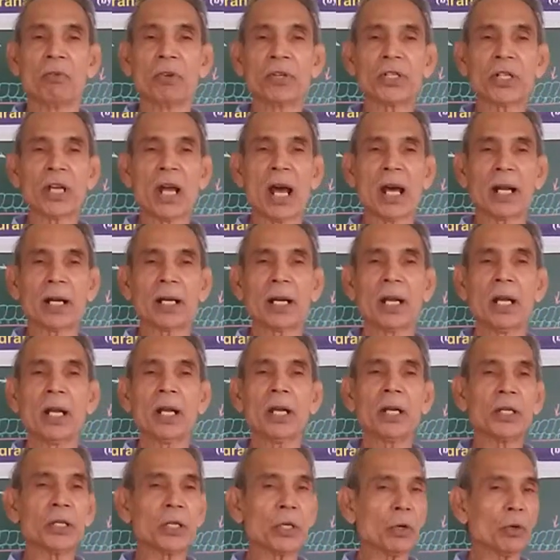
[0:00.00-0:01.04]
which
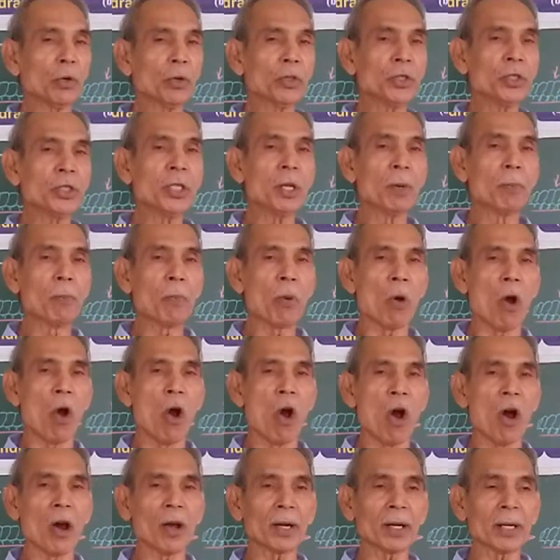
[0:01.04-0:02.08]
are used
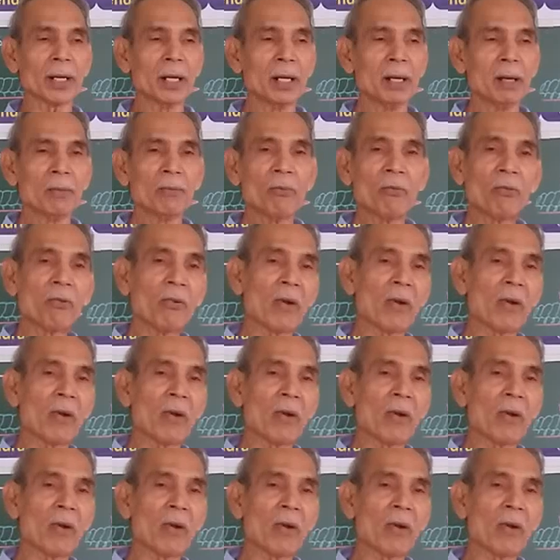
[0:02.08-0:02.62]
for